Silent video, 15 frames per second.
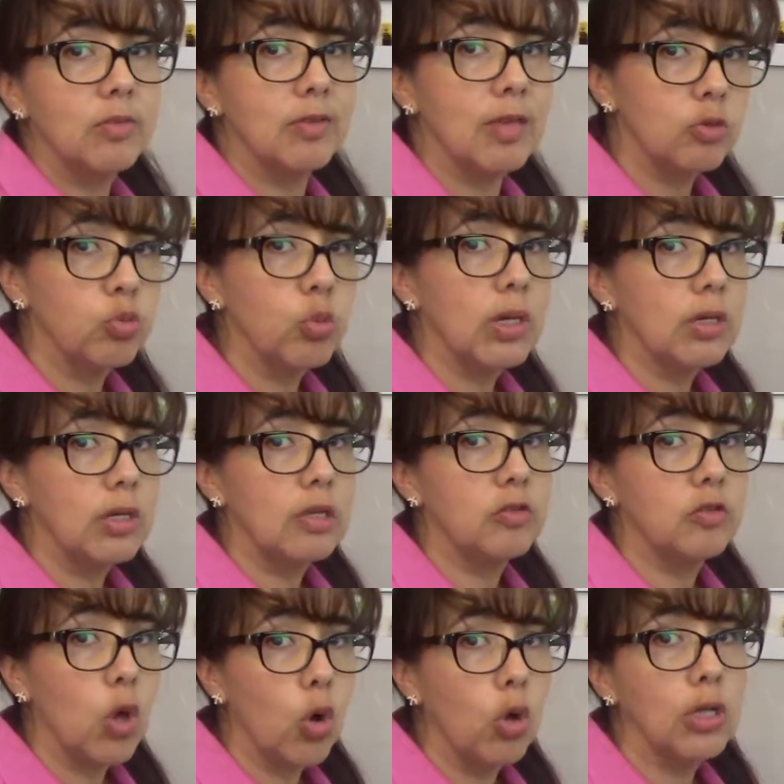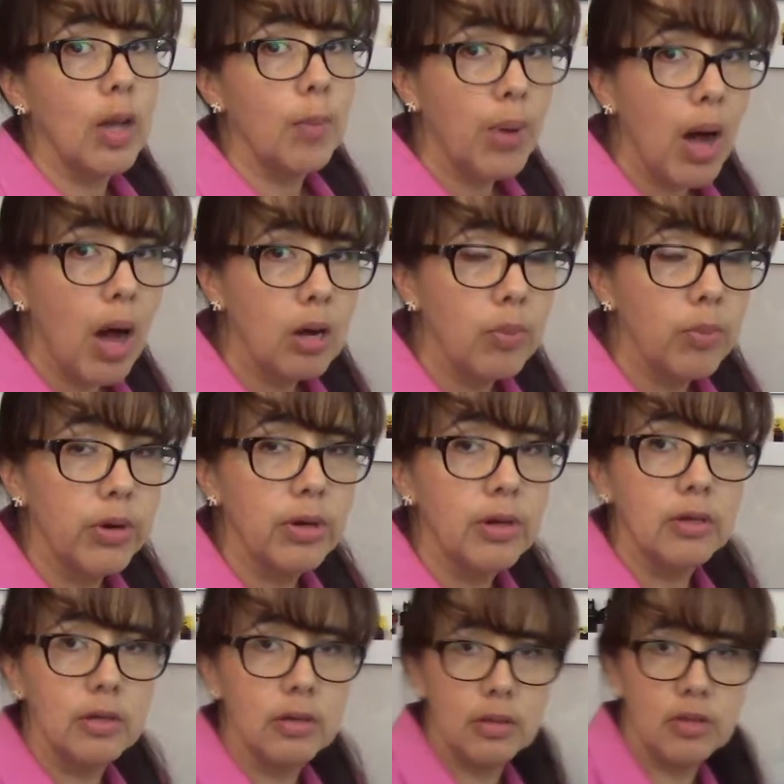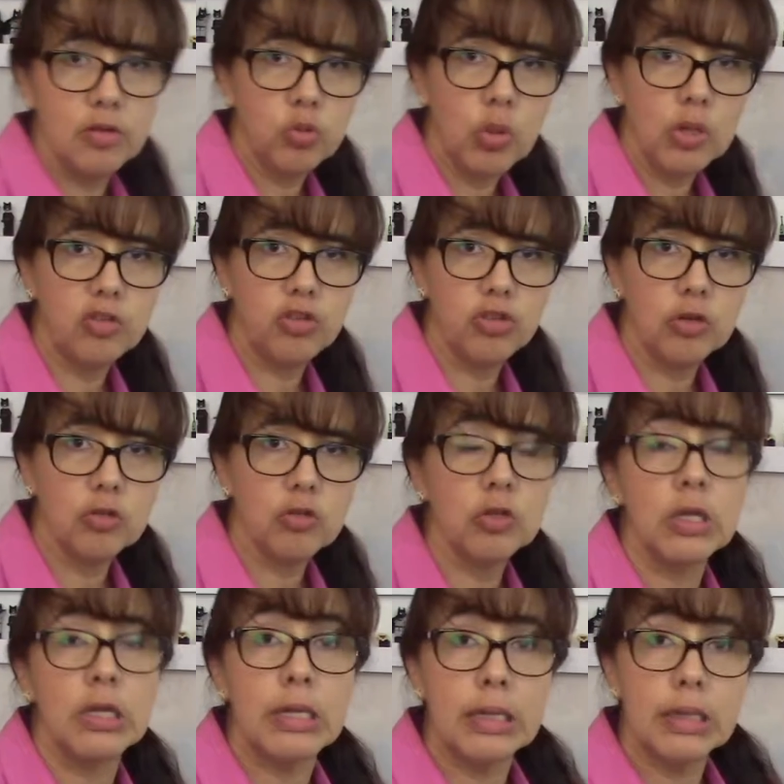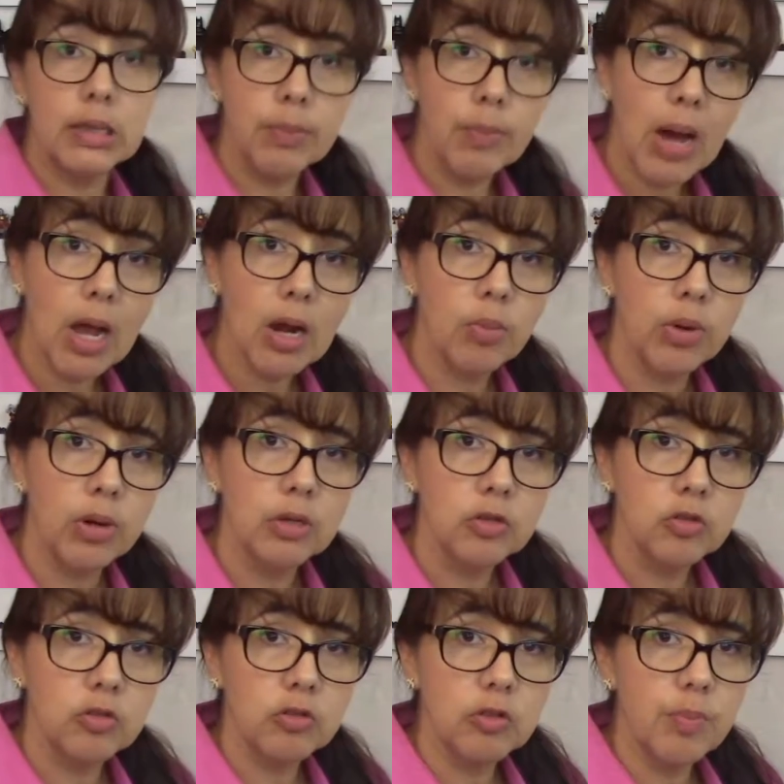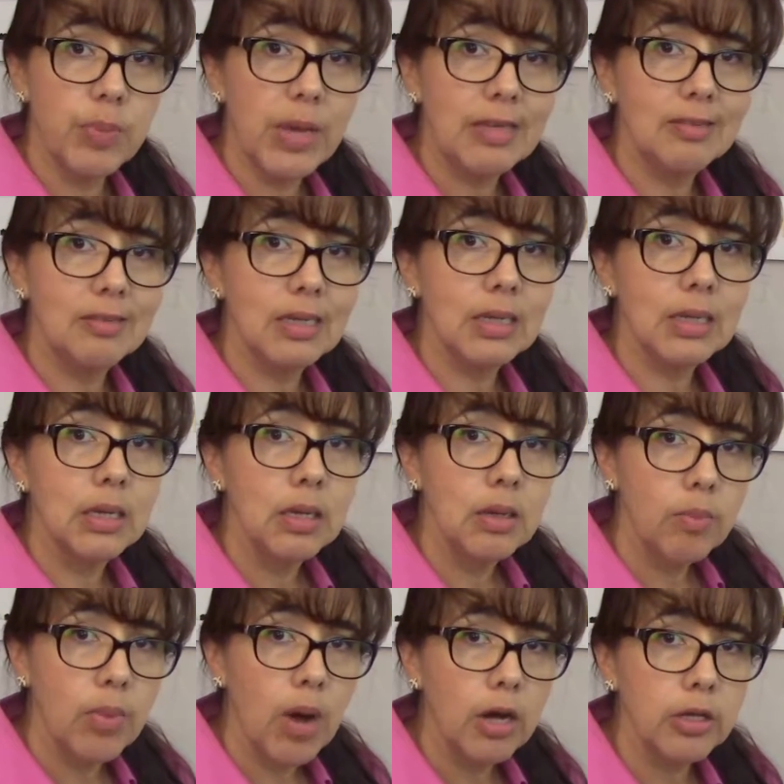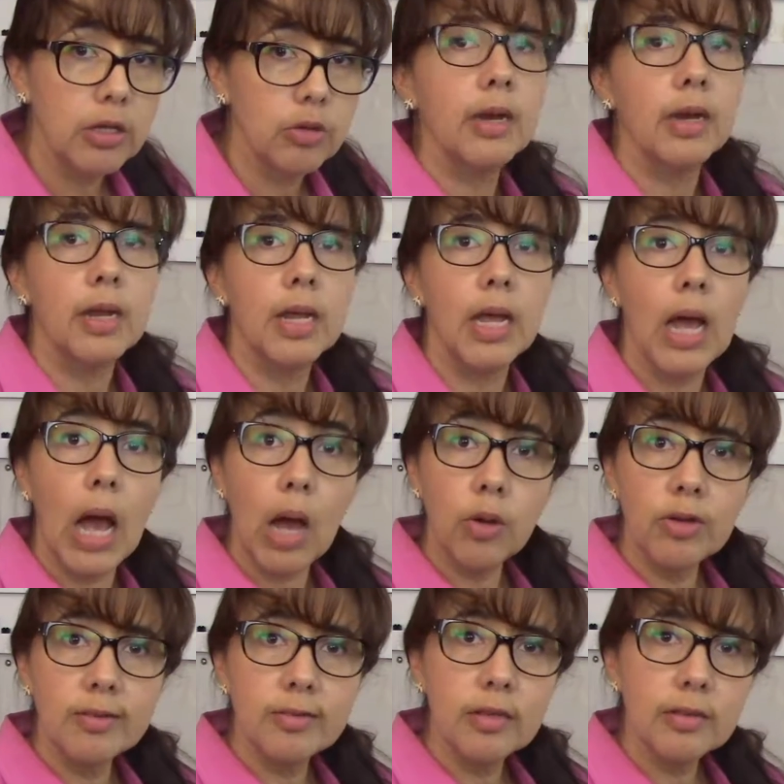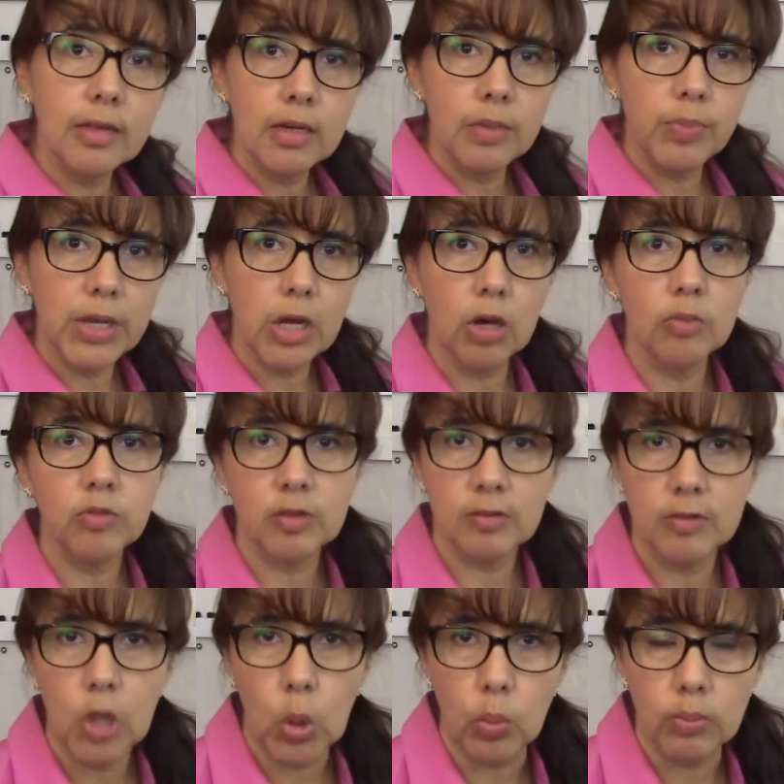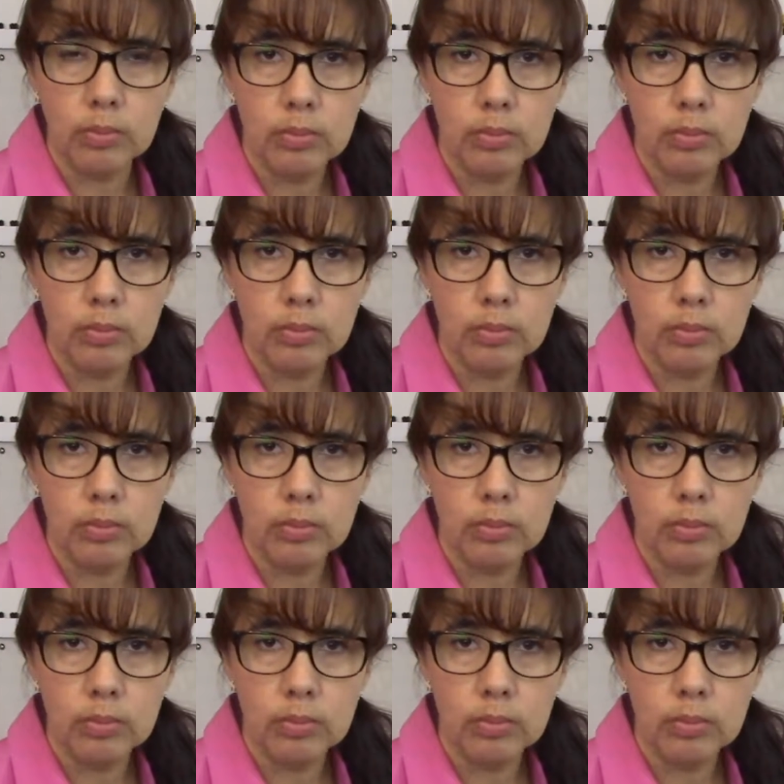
That's why it's called a polymer. This one is just the monomer, just the basic molecule. How is it that it becomes a snow?